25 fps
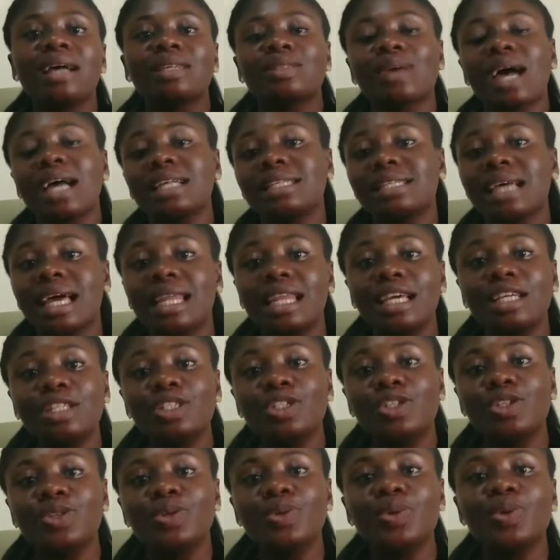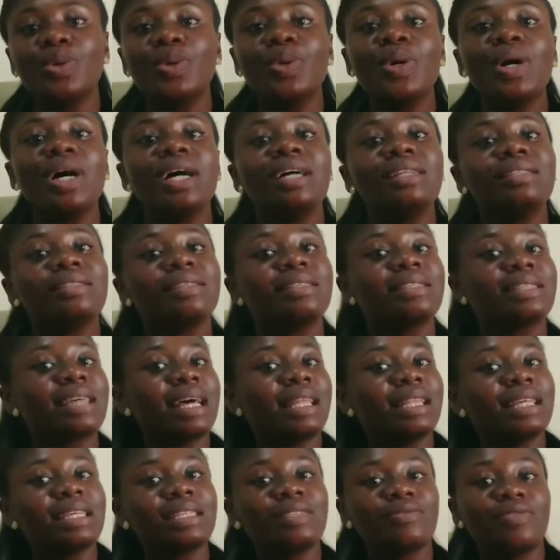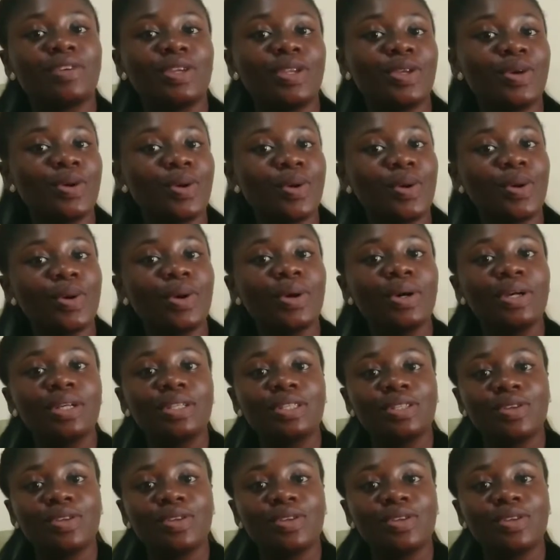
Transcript: So I challenge you to send this video